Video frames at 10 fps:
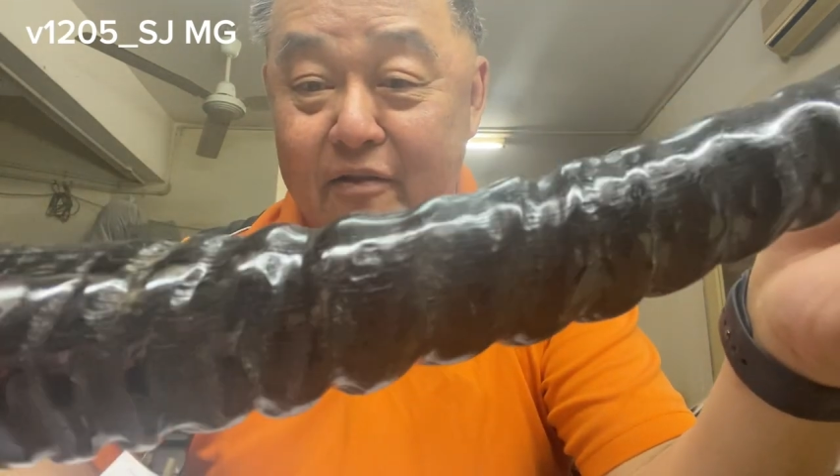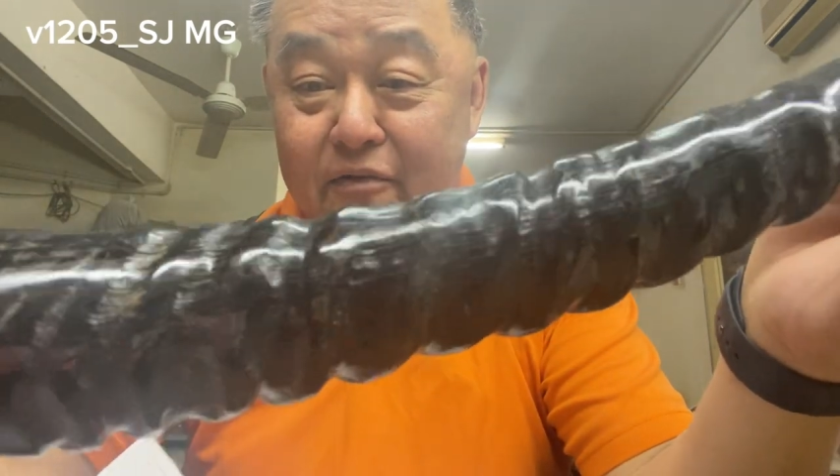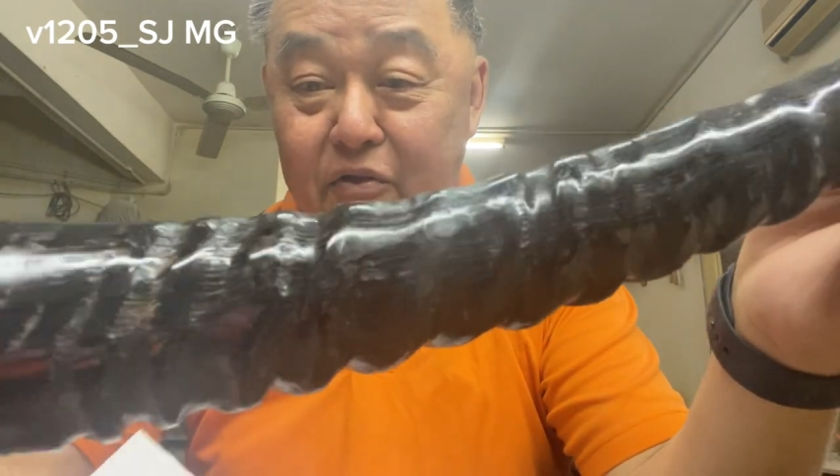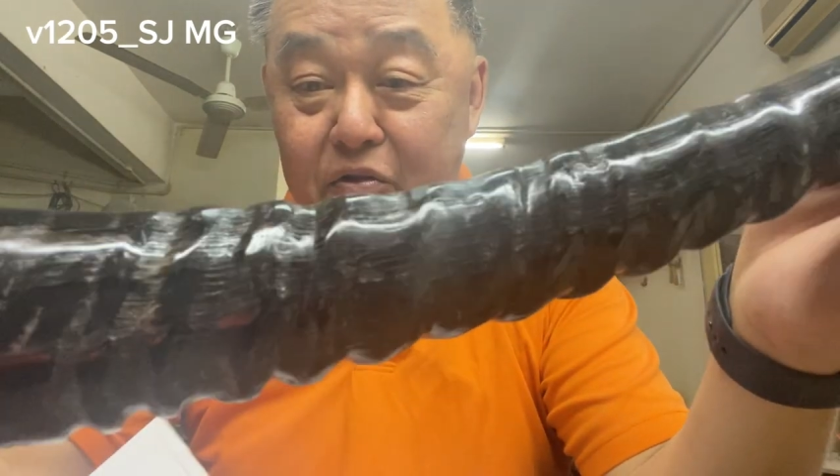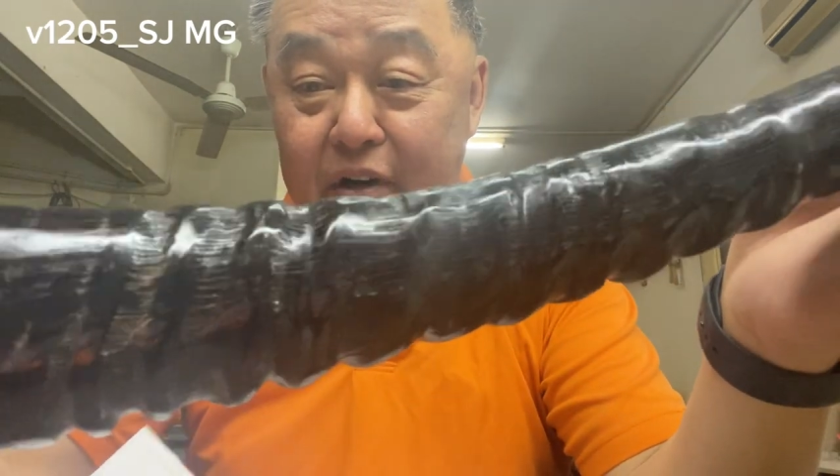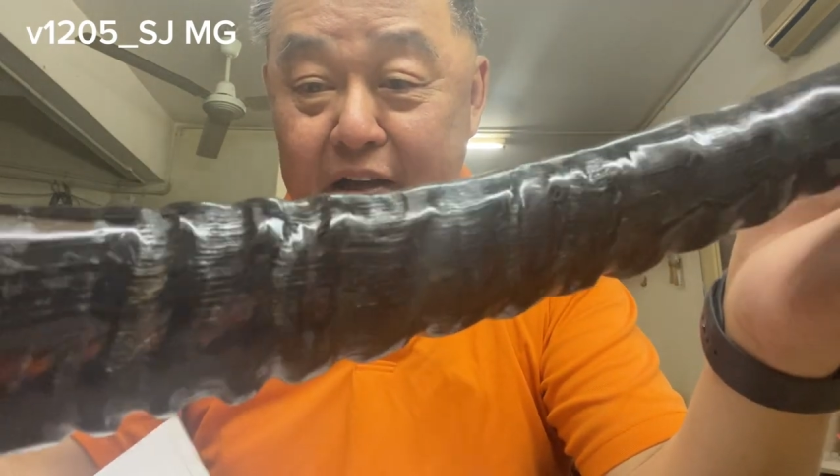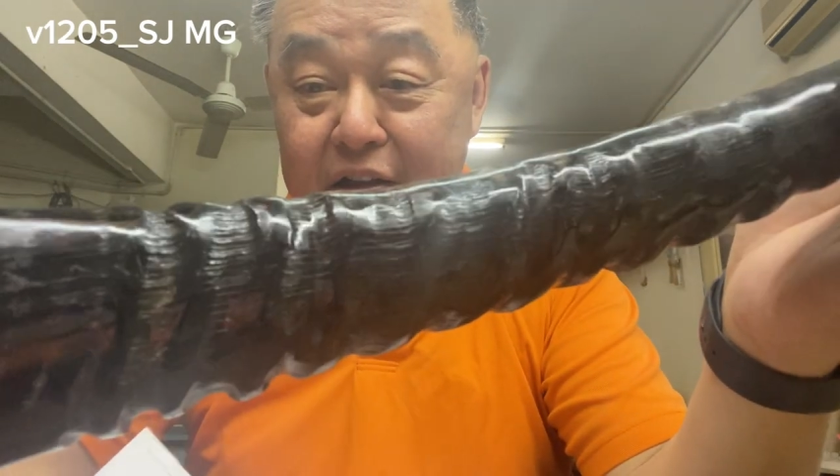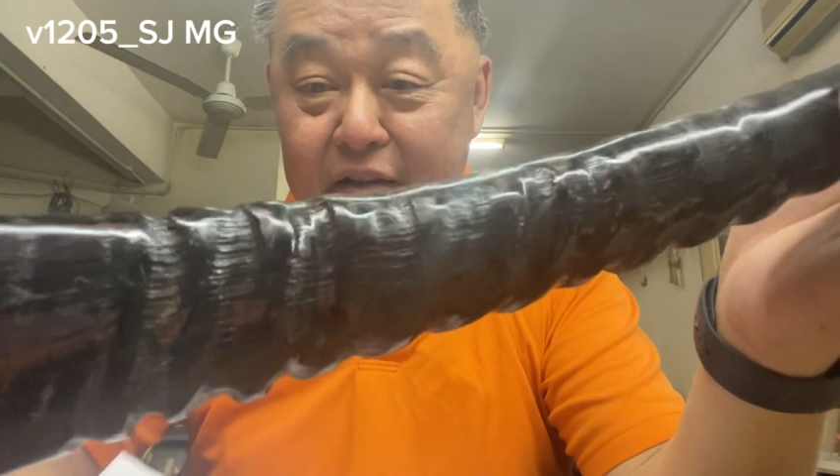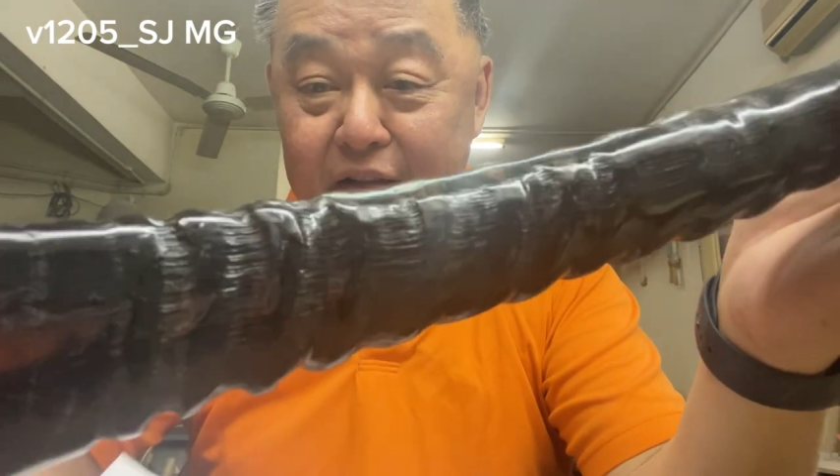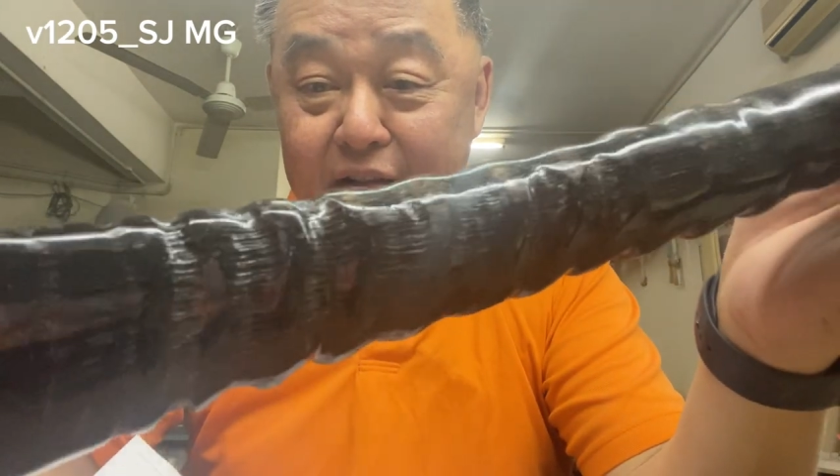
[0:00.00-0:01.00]
full
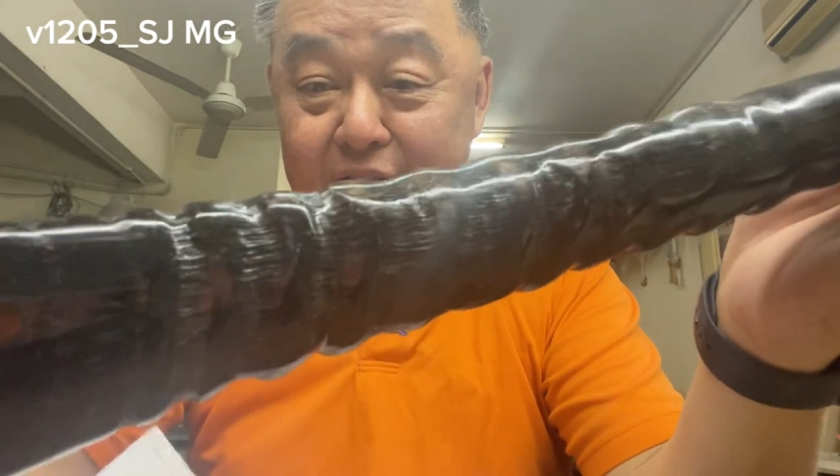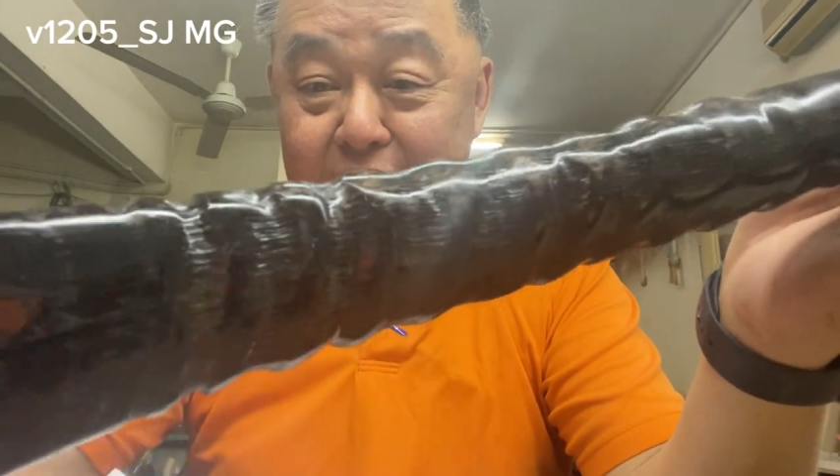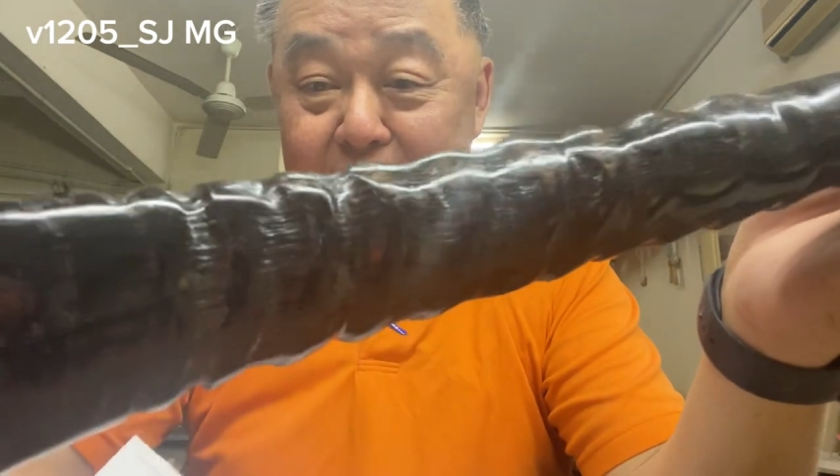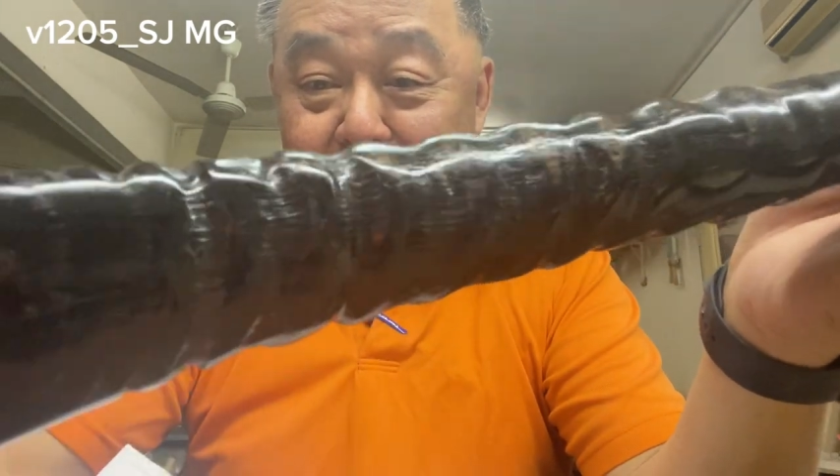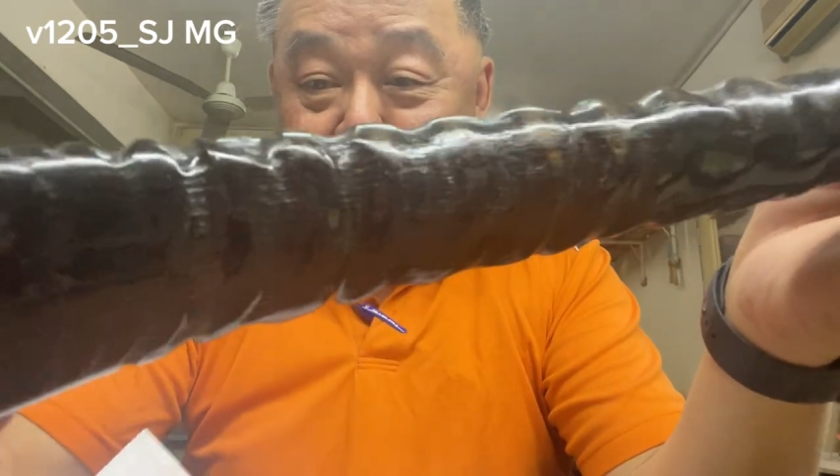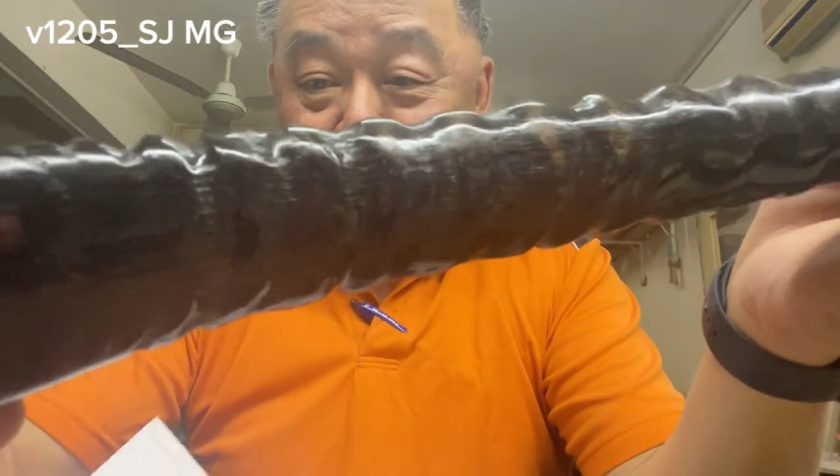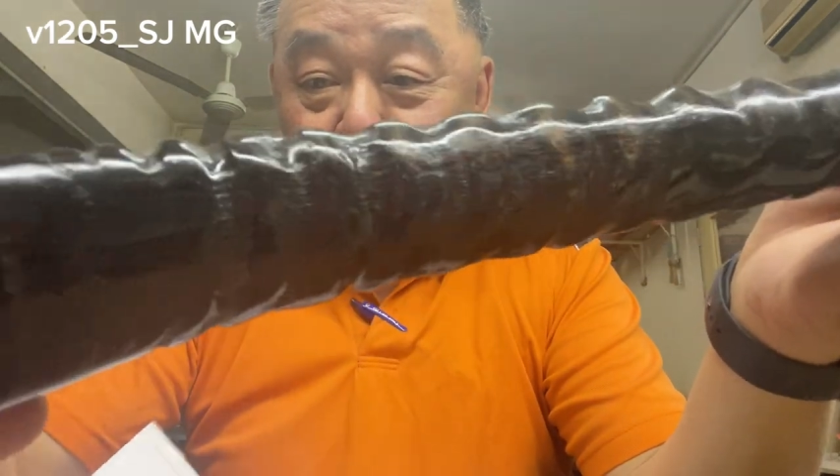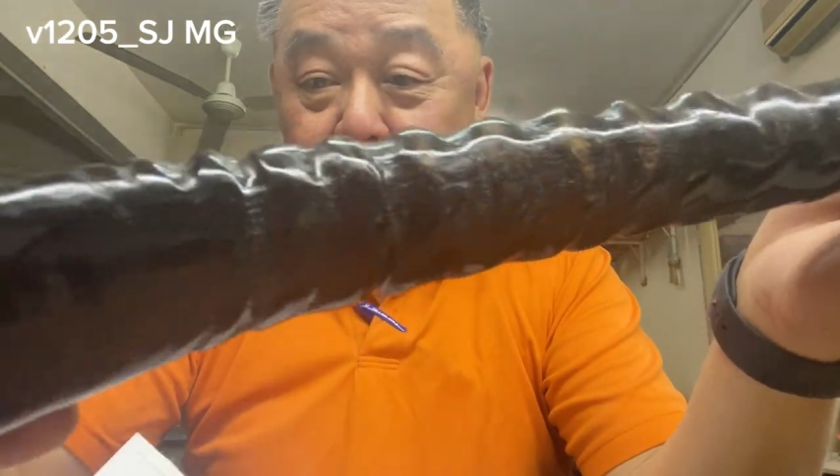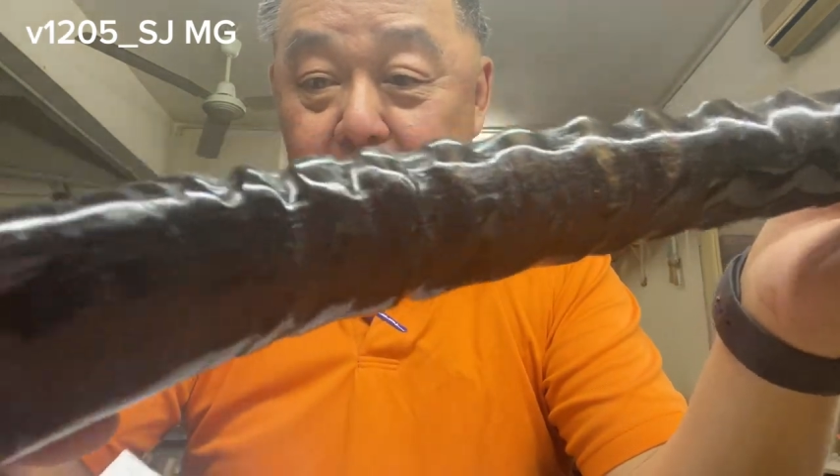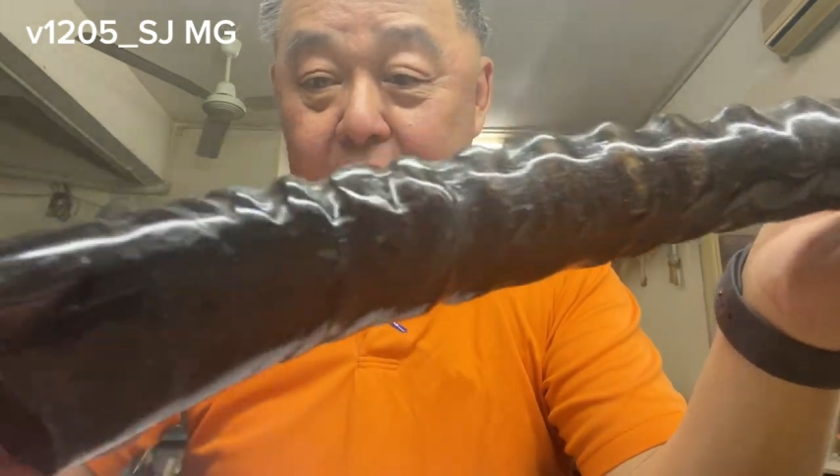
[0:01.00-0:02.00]
natural.
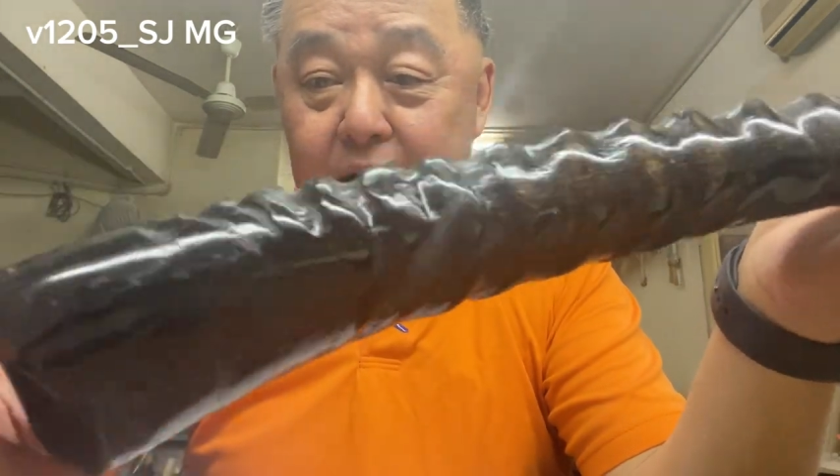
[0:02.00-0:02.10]
Yeah,